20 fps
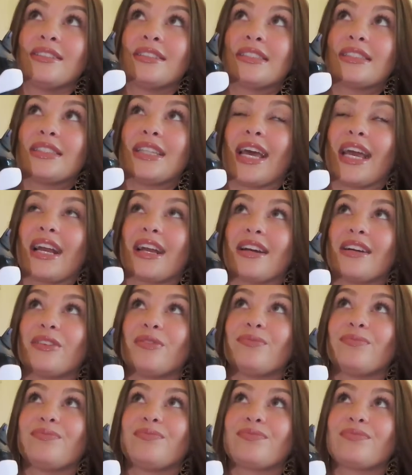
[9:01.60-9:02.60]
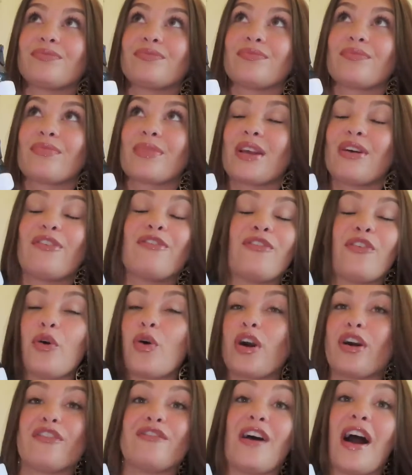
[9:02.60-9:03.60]
like
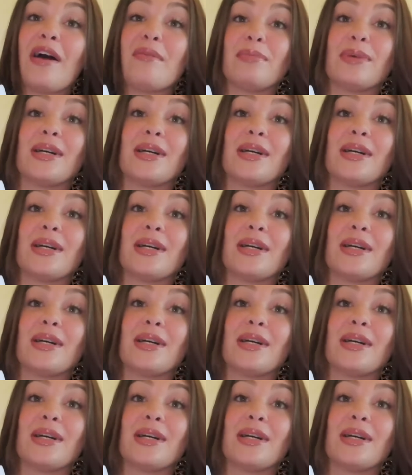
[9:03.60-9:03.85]
4 or 5